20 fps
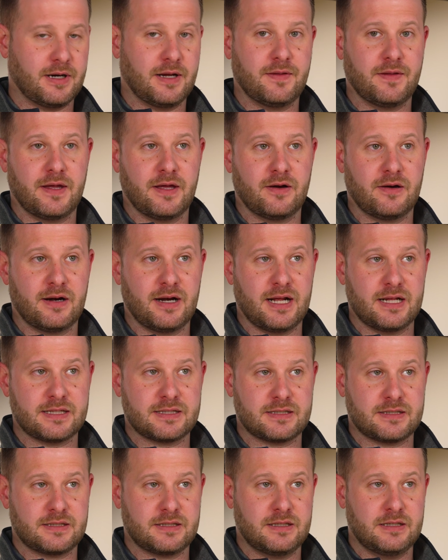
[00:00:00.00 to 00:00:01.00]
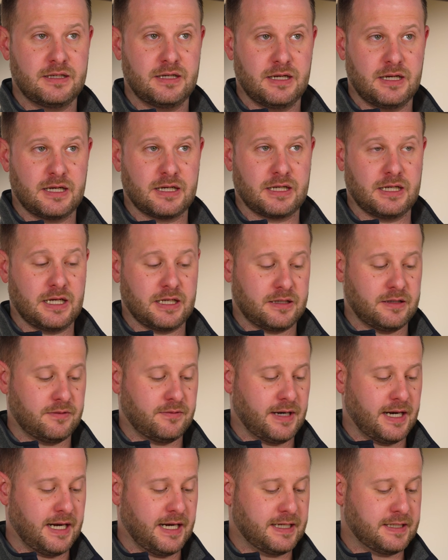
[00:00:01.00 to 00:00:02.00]
on the internets, and it got good
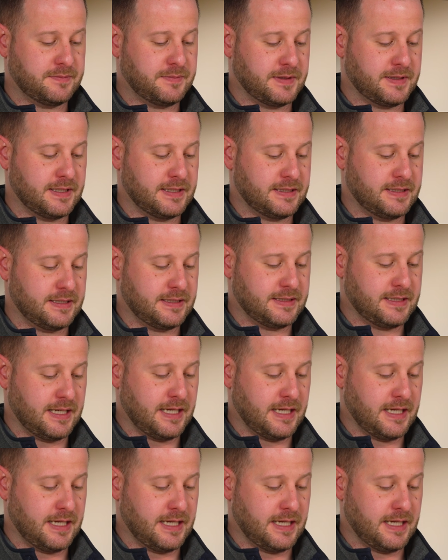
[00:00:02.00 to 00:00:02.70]
ratings, but this is